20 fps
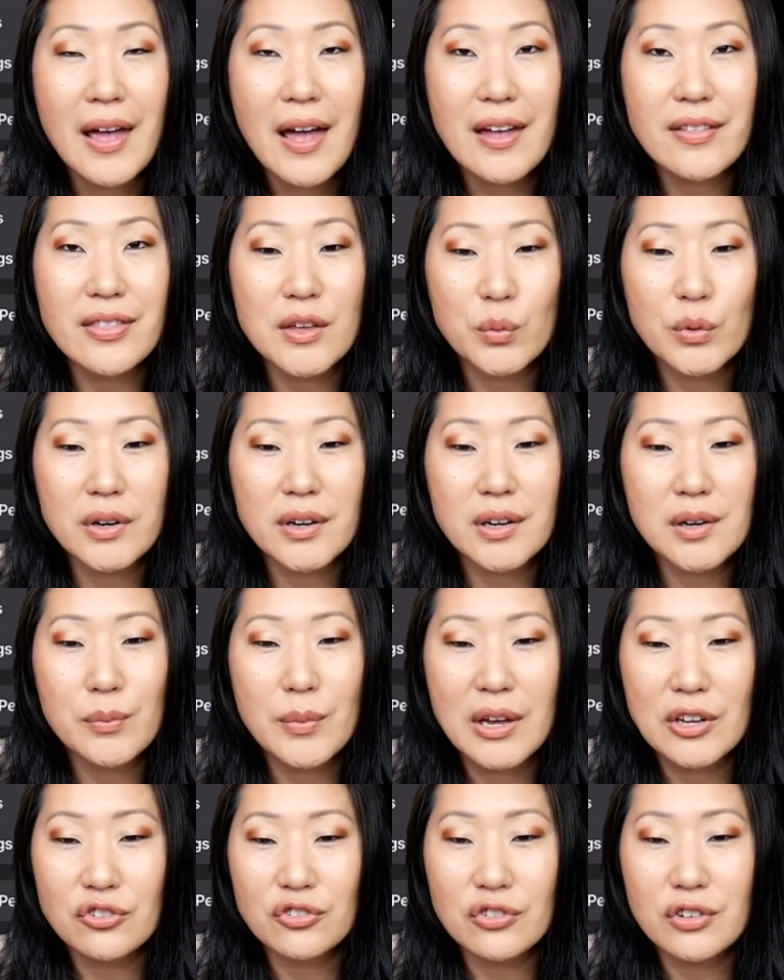and then we're going to
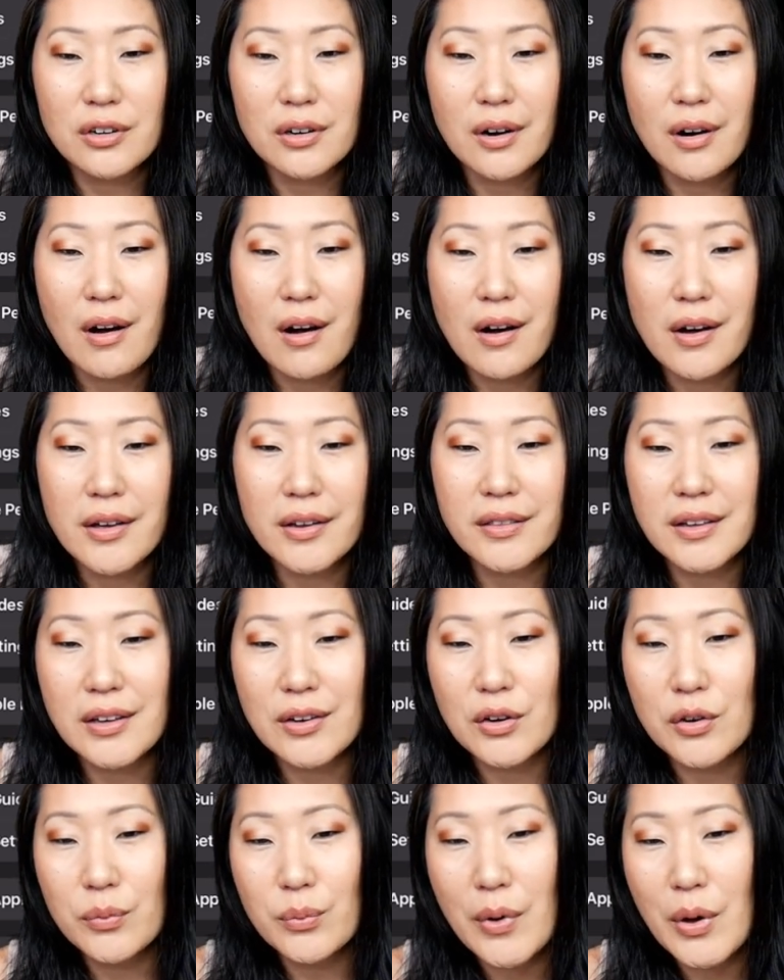make sure on
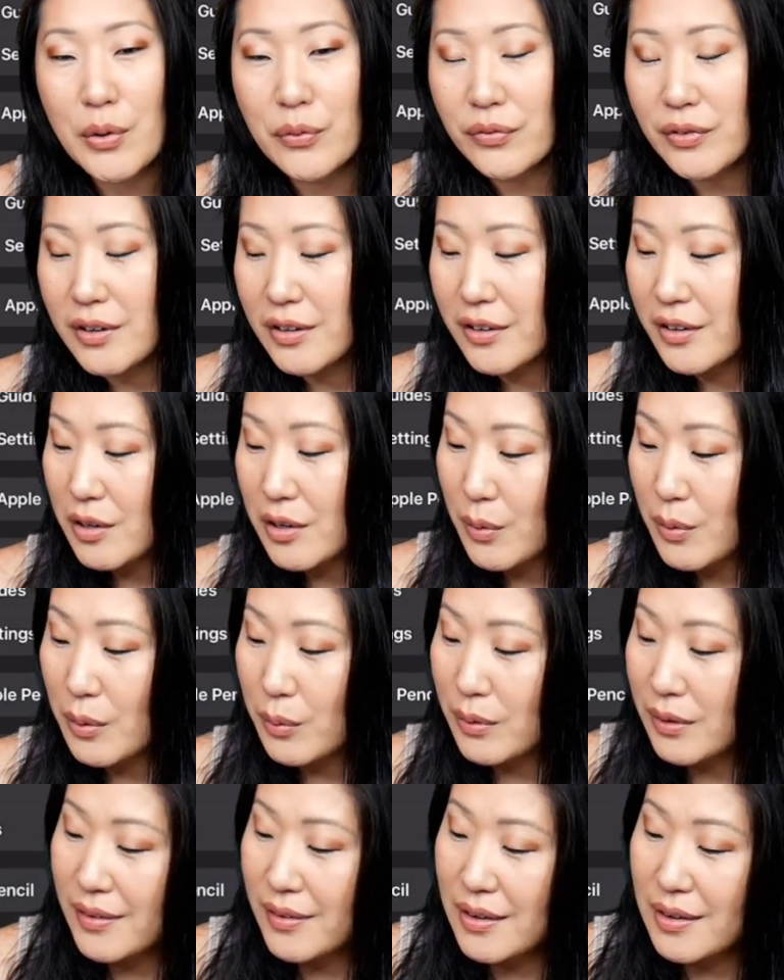the, oh, hopefully you're going to be
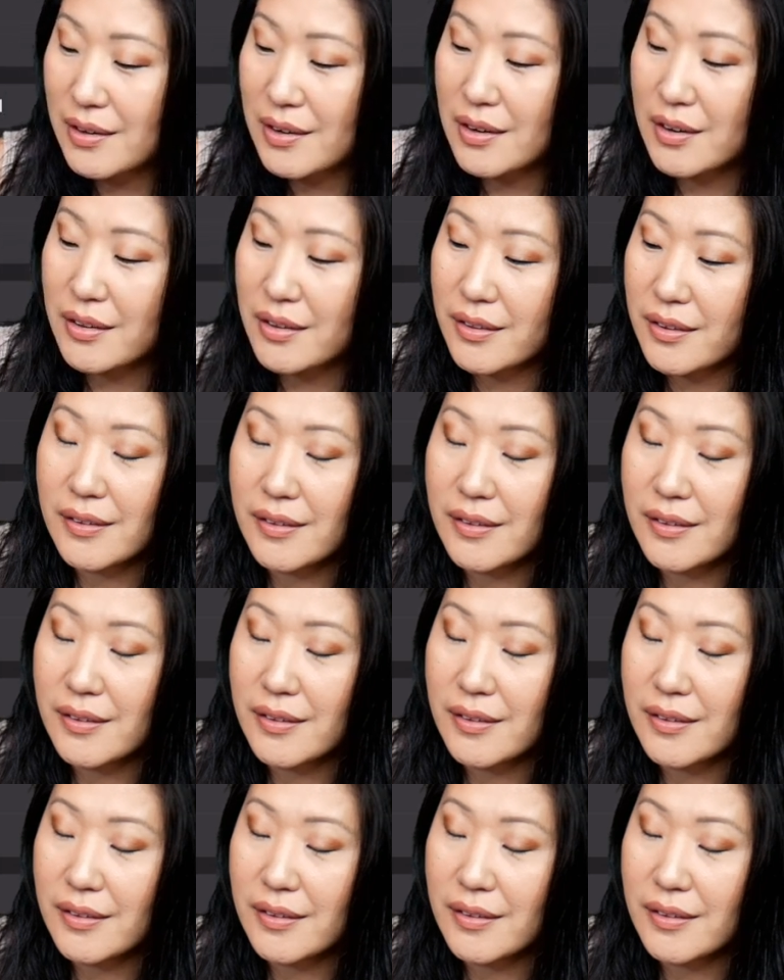able to see it here.